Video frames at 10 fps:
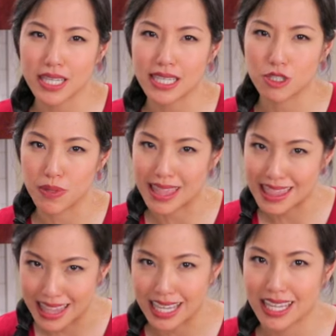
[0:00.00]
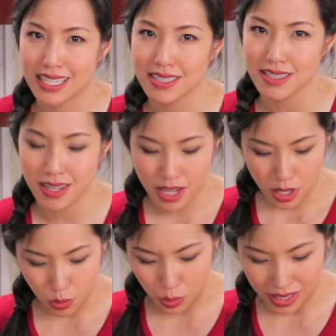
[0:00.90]
like it's been thickened
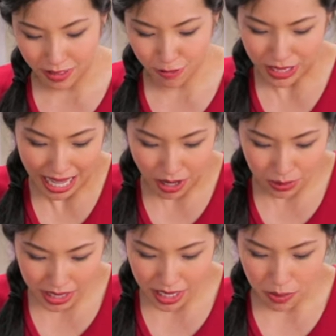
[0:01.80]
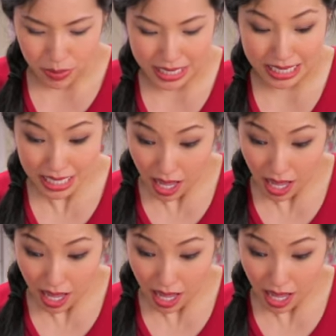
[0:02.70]
with flour, but it's